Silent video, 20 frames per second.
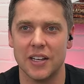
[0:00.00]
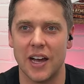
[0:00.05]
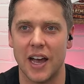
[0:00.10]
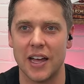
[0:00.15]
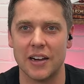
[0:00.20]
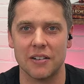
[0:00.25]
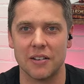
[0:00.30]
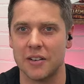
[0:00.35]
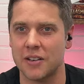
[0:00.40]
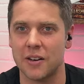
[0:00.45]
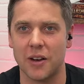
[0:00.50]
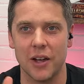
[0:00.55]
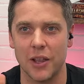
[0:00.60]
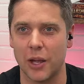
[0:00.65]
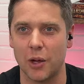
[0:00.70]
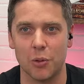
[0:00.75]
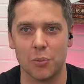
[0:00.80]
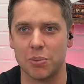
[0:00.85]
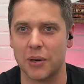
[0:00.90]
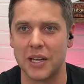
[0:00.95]
I don't even know how
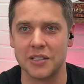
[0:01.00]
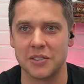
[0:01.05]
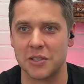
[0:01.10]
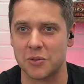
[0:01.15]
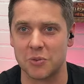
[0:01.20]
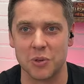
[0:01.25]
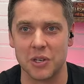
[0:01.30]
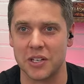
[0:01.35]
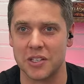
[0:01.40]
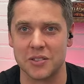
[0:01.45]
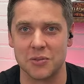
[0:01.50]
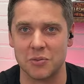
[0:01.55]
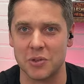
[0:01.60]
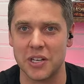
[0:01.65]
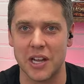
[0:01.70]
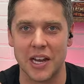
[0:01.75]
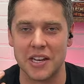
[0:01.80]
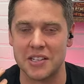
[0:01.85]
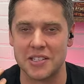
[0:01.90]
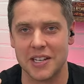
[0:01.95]
that whole process works.
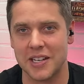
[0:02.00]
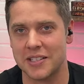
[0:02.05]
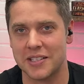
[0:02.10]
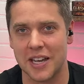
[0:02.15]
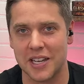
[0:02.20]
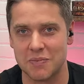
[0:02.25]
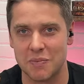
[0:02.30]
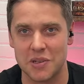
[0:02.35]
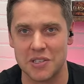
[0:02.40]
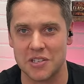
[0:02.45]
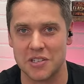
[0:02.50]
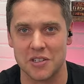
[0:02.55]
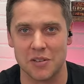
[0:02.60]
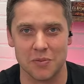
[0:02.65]
I just get text messages